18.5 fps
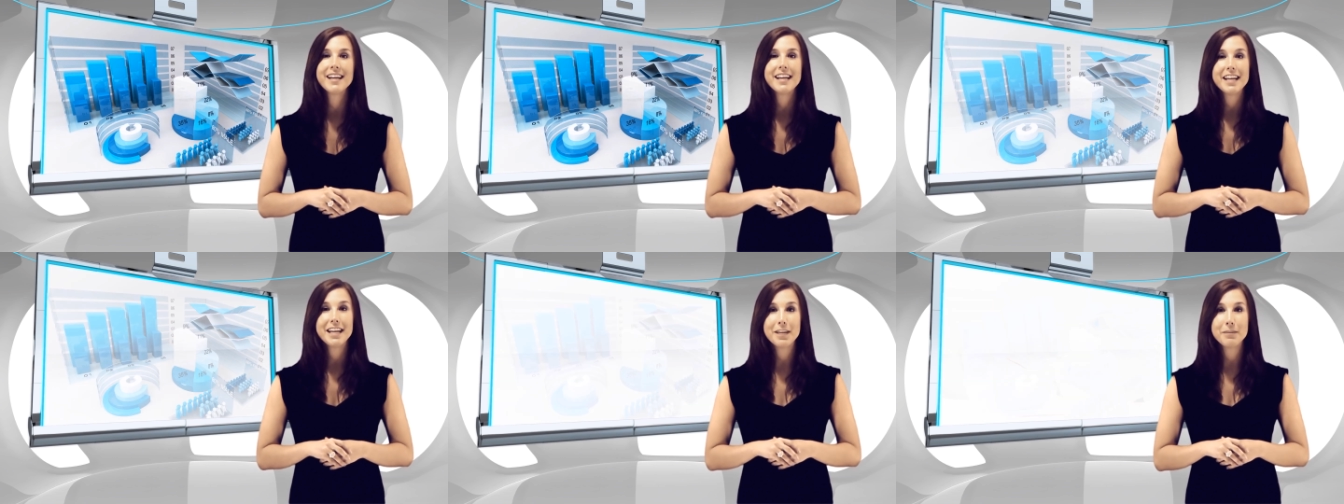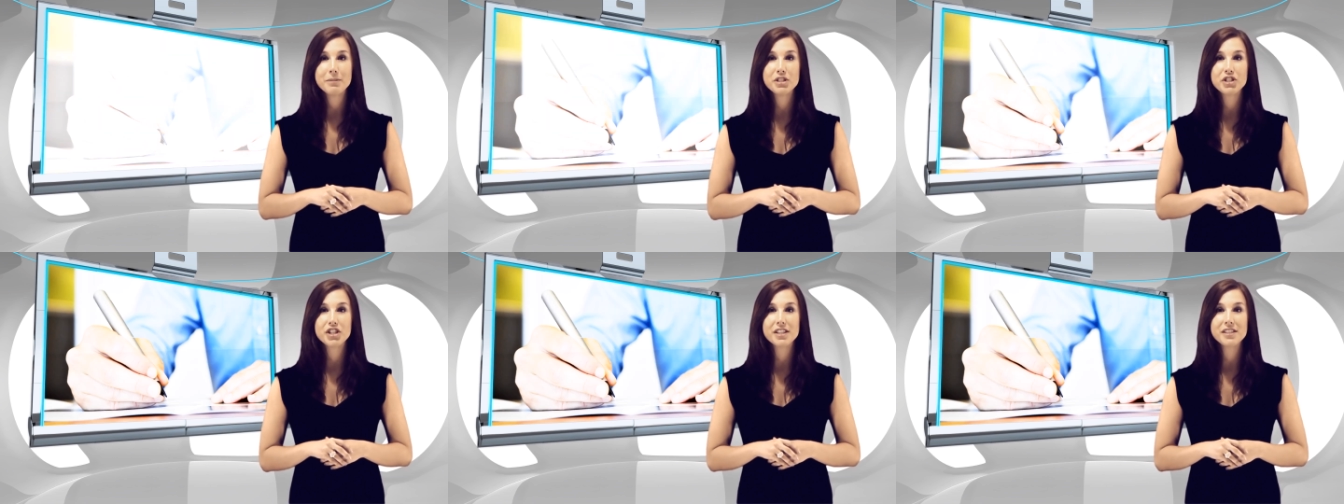
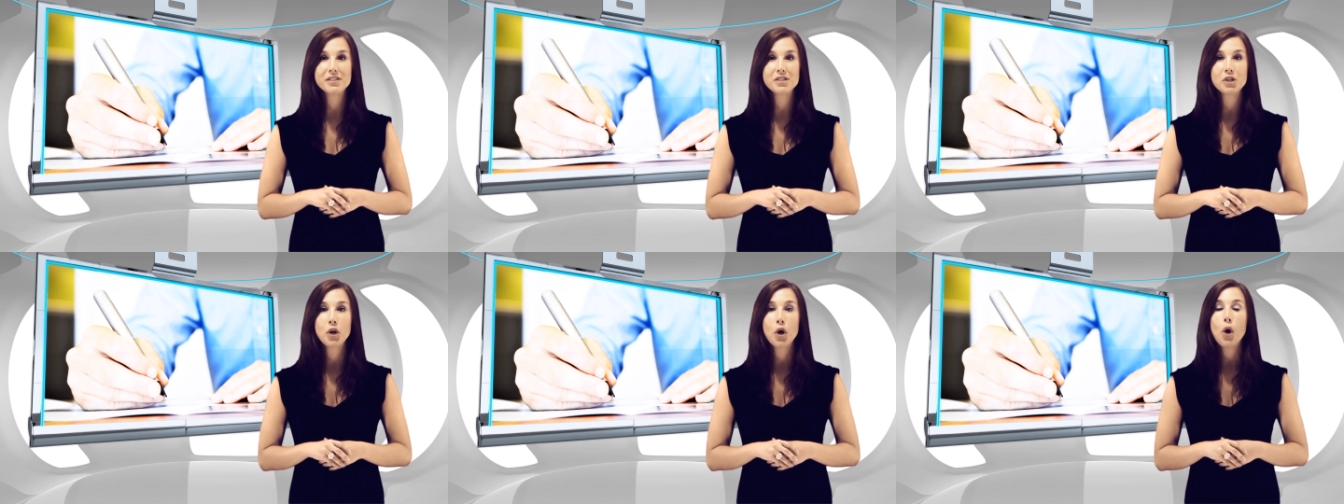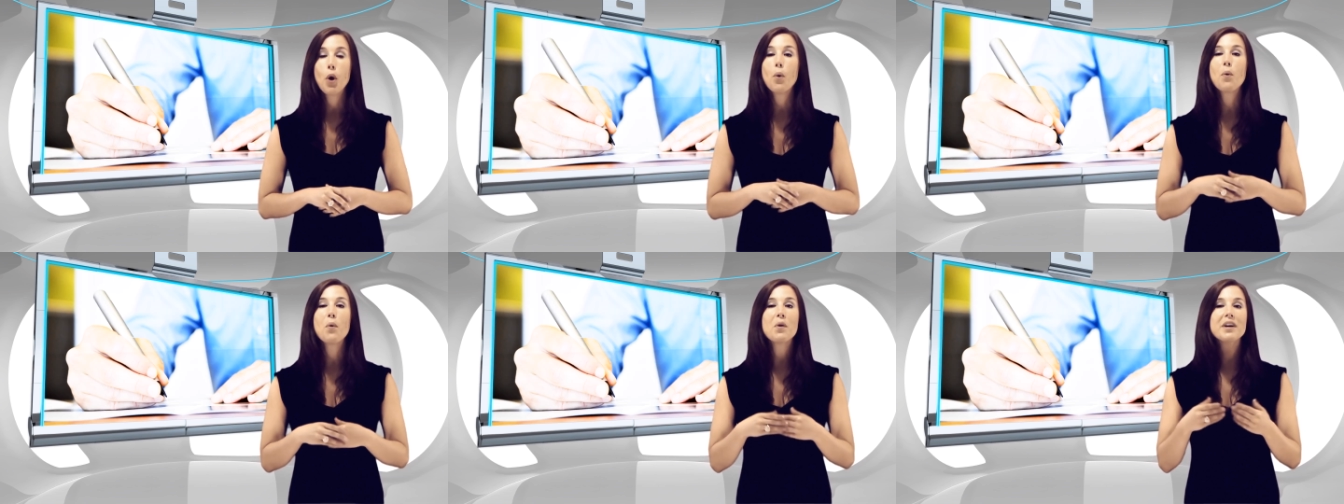images,
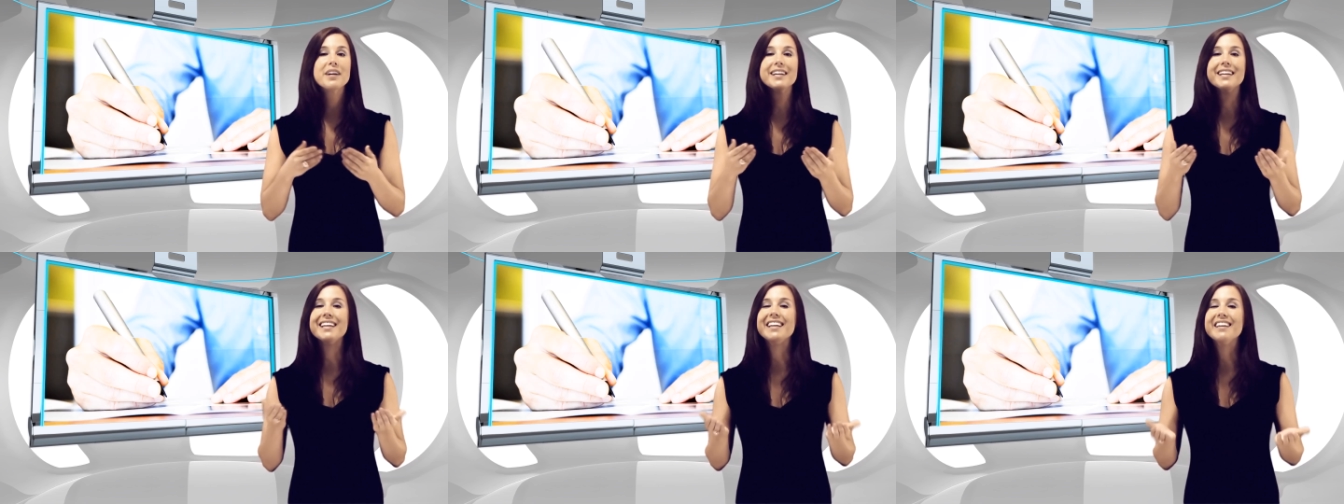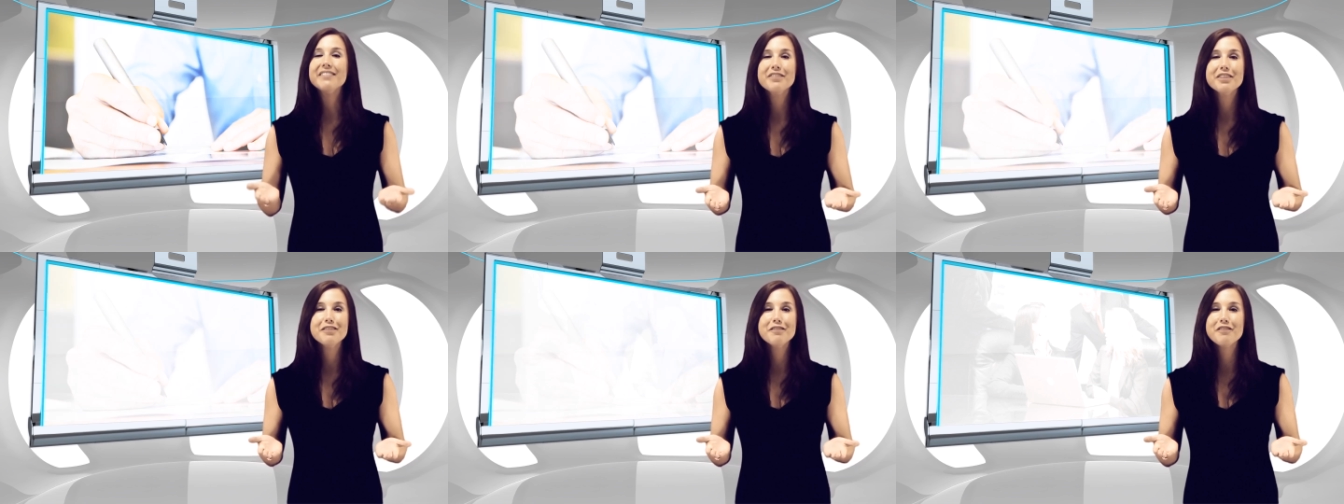or
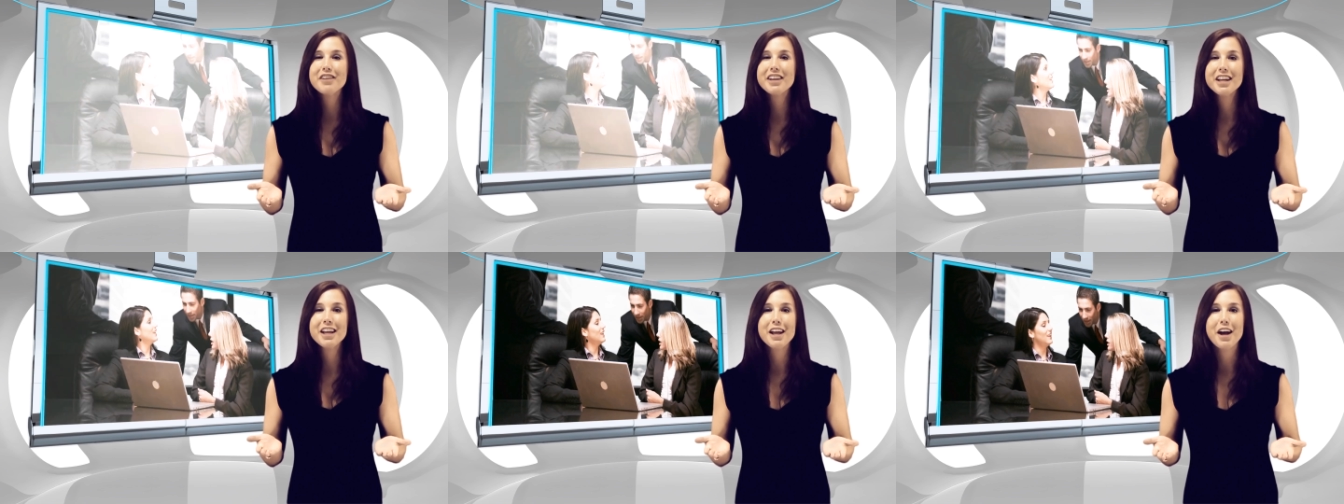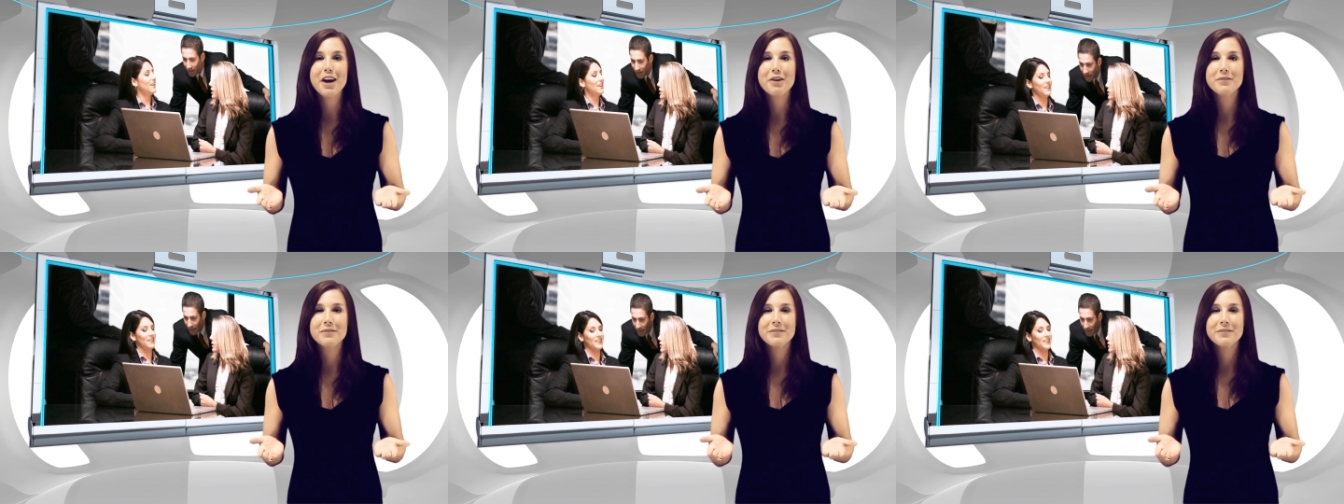even video.